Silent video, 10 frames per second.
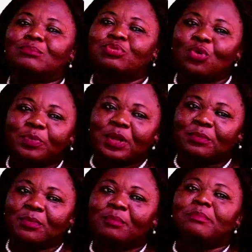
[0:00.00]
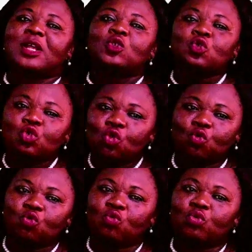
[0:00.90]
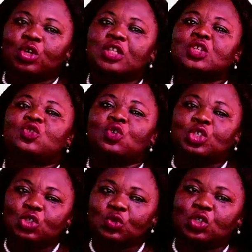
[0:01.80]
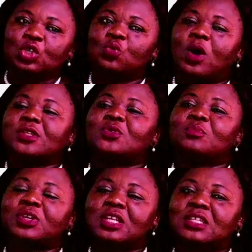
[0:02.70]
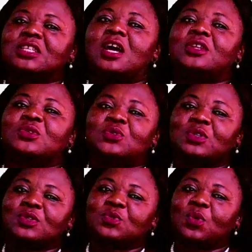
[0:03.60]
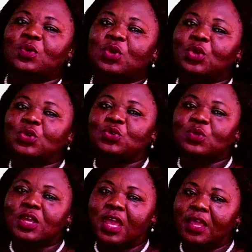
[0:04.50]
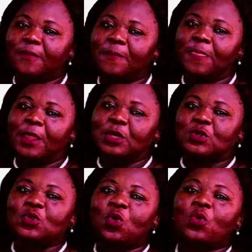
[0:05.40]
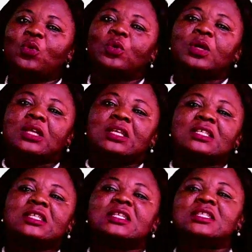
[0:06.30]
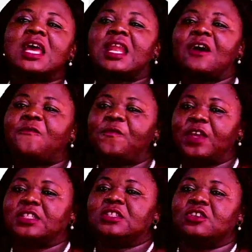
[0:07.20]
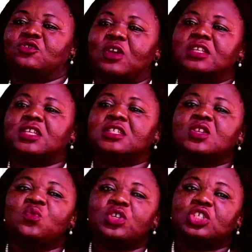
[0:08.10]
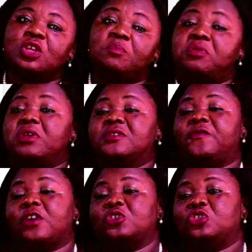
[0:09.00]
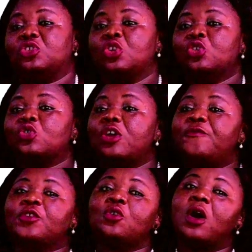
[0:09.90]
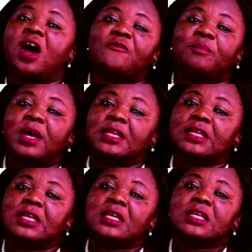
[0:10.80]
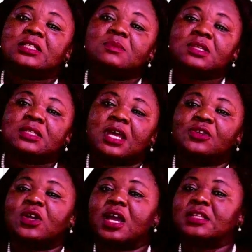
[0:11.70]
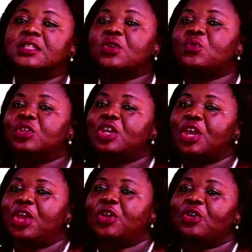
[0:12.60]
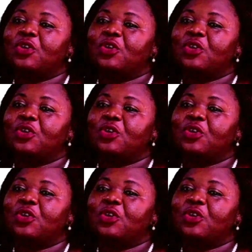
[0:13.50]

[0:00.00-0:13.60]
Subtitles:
problem. But you, it is your duty once you bring the child into this world to care. So this in turn affects the structures in which the parents function. So if you don't have money, it means that you can't take good care